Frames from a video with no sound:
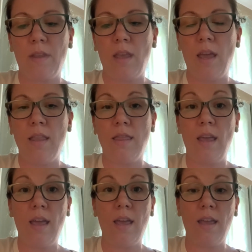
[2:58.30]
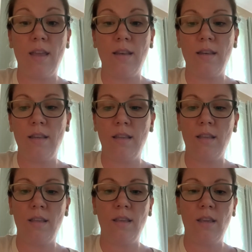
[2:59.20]
And then
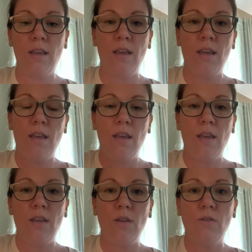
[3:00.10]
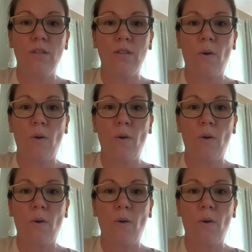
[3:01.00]
you just go